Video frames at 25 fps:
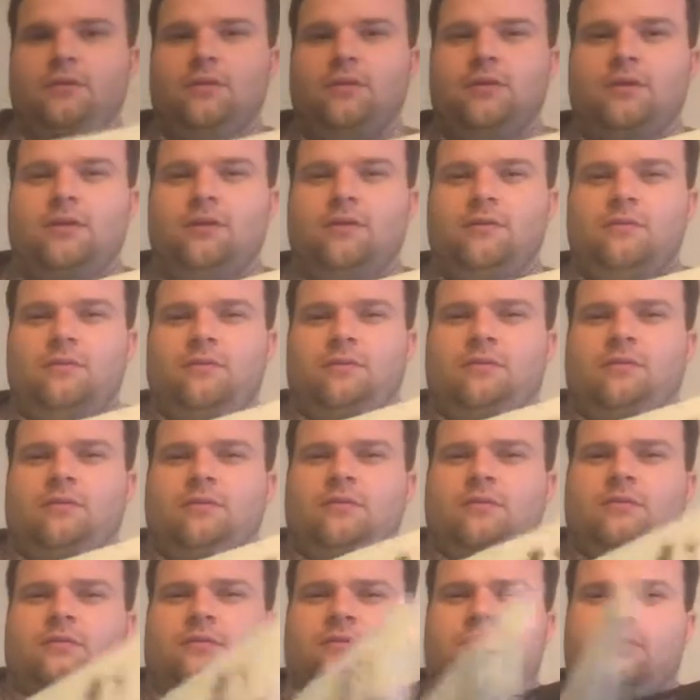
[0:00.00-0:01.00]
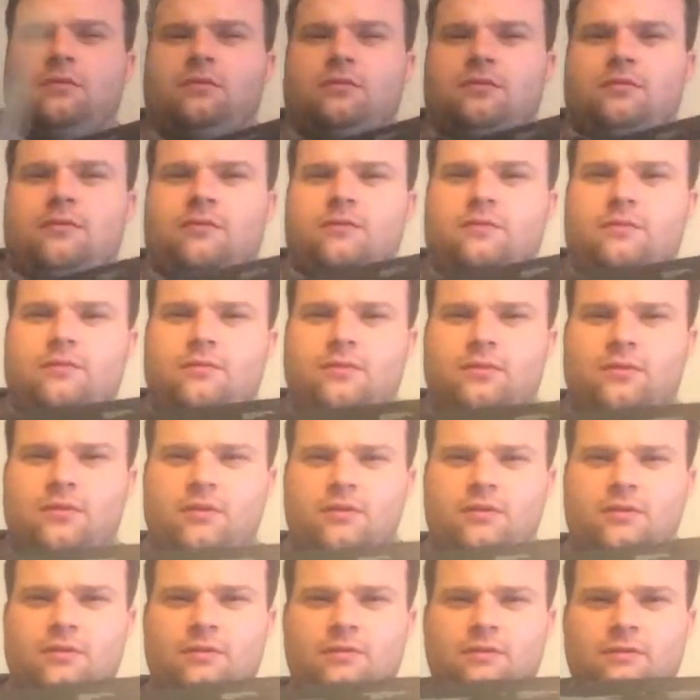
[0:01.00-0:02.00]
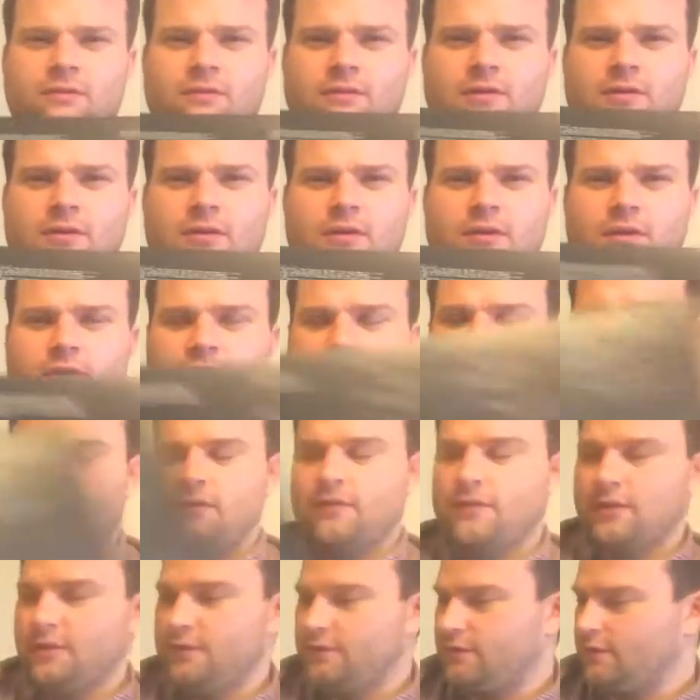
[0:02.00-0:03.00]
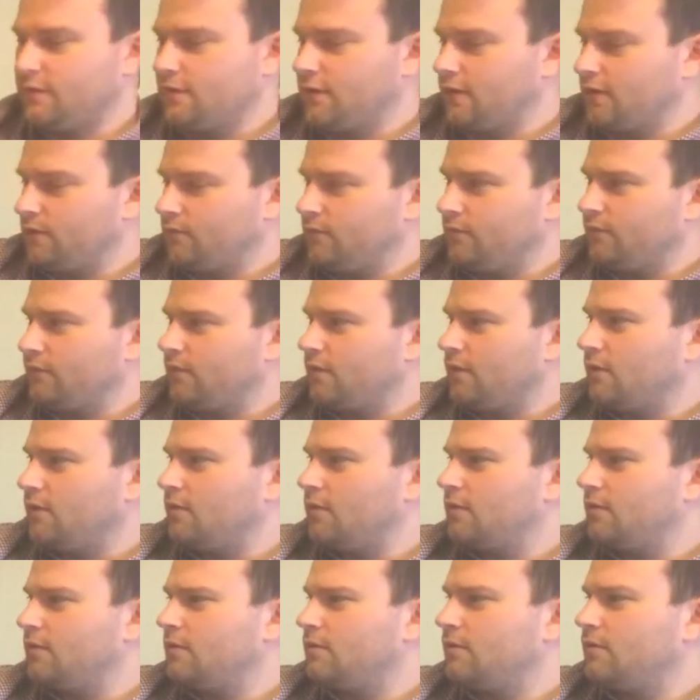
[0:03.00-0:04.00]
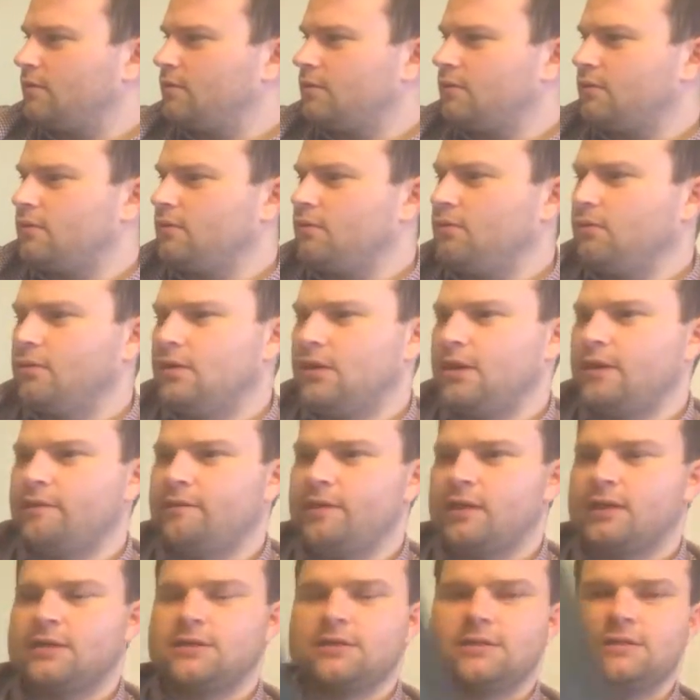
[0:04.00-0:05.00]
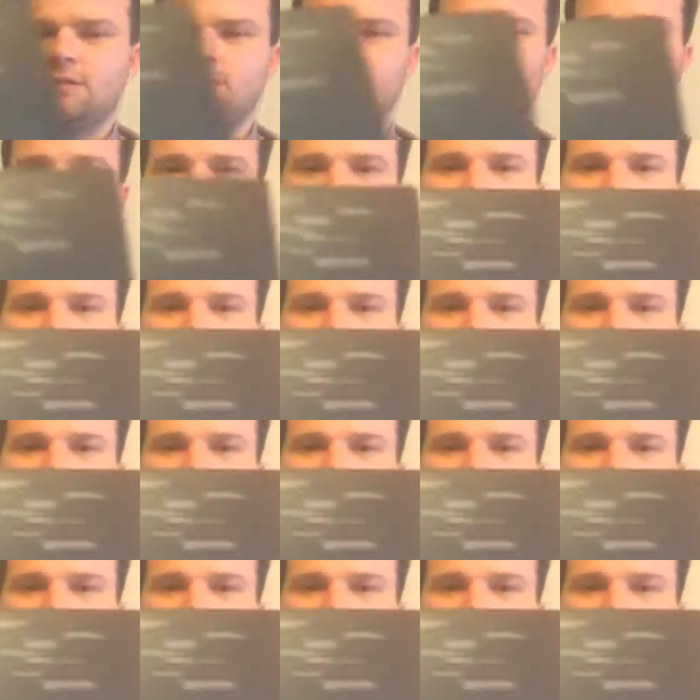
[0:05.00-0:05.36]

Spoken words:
we go. One of those. So inside we've got all the lyrics, but